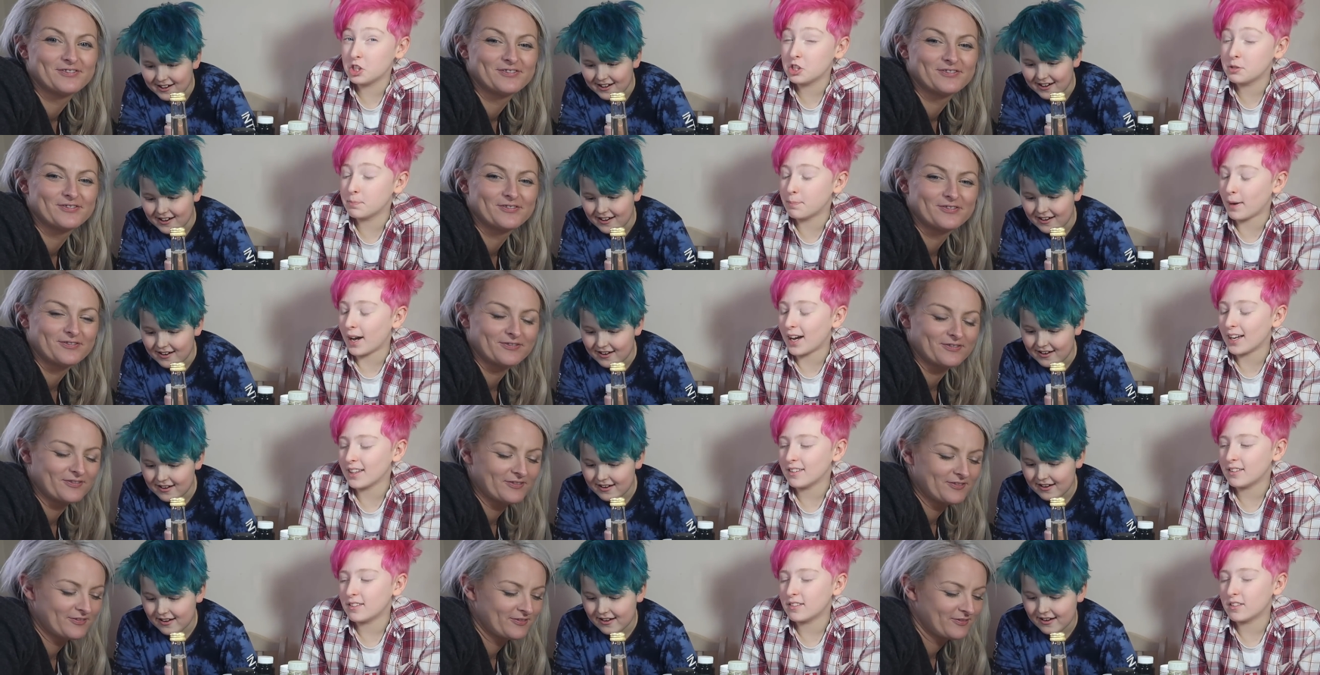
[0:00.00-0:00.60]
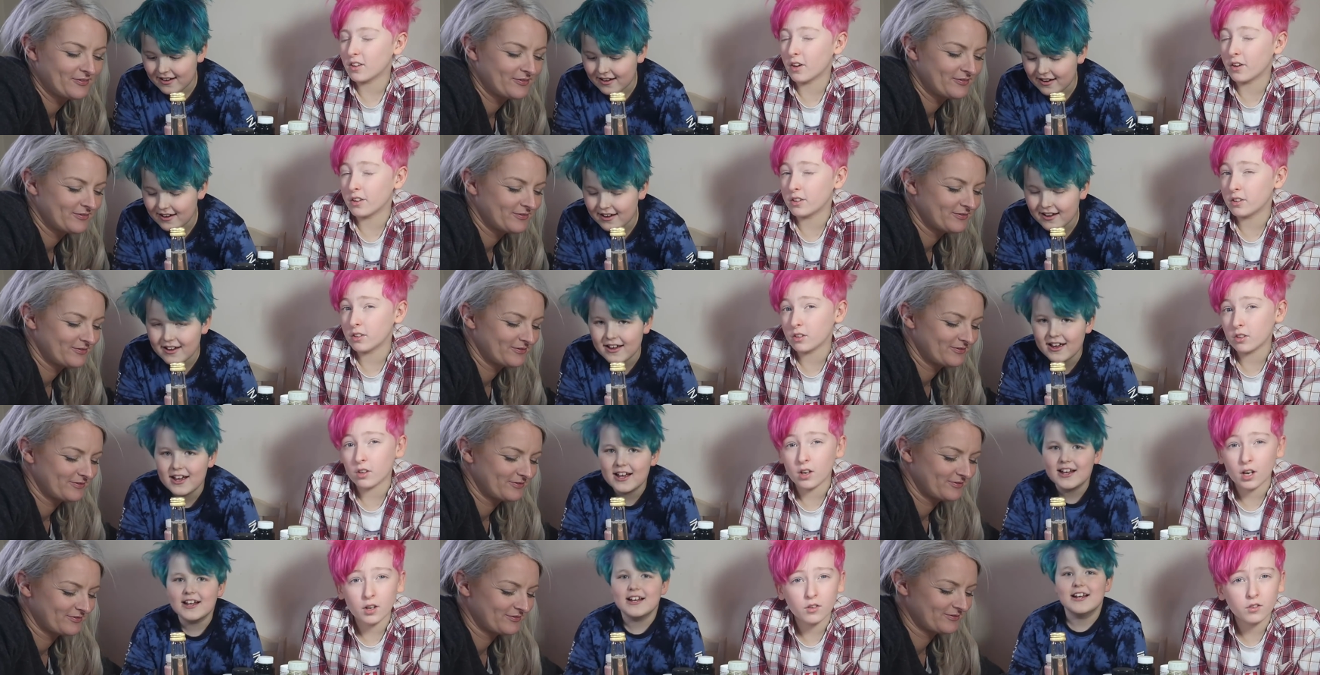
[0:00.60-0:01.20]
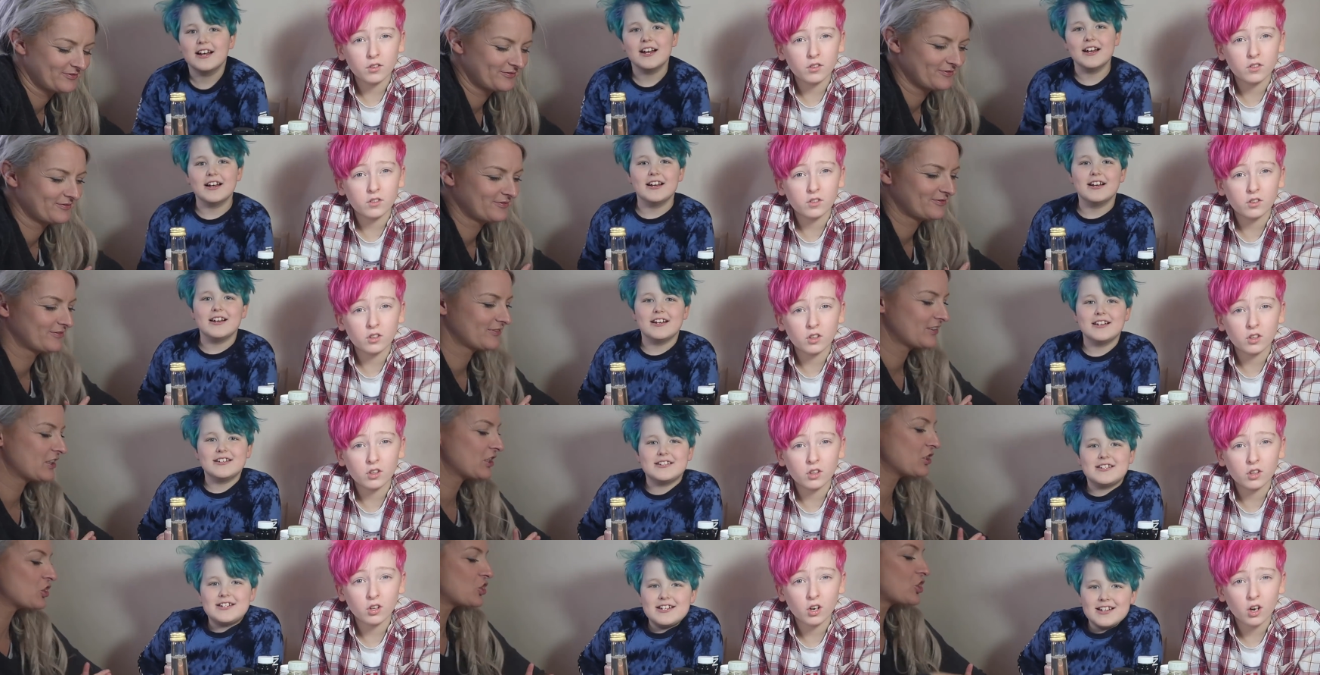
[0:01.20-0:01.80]
Speaker 1: spice, so I don't know how this is
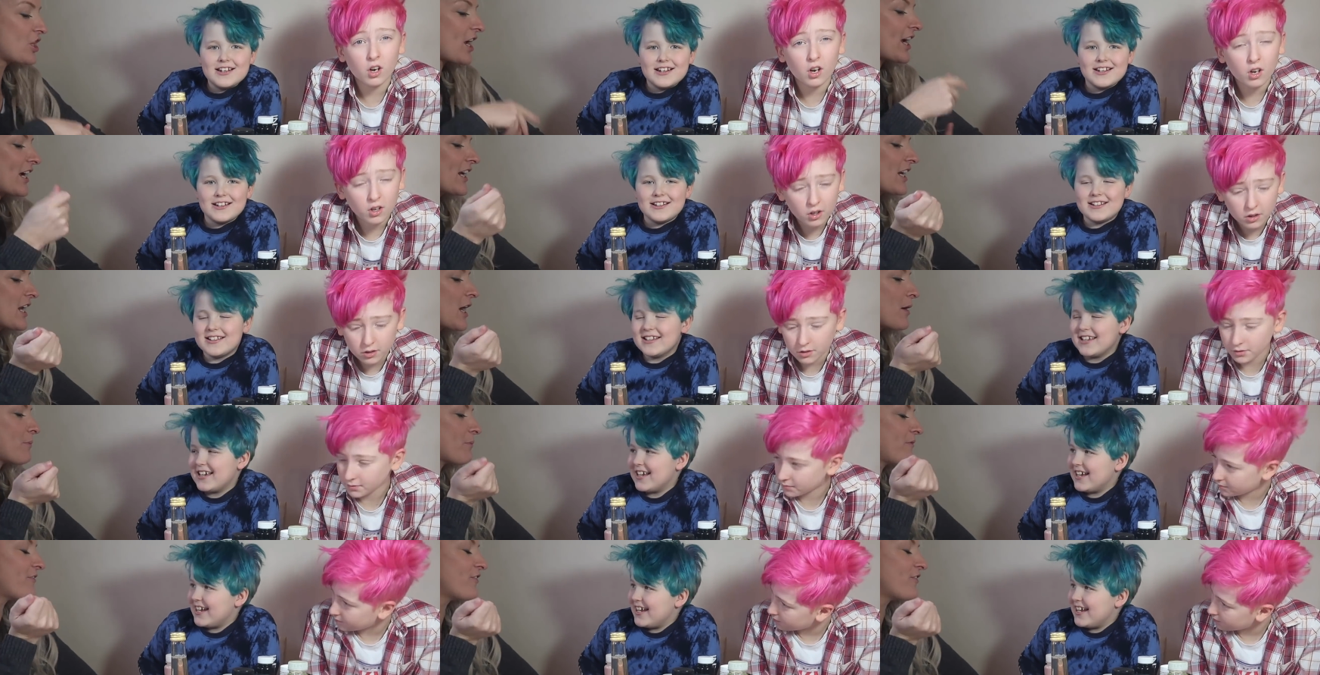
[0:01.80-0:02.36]
gonna go. Shake it up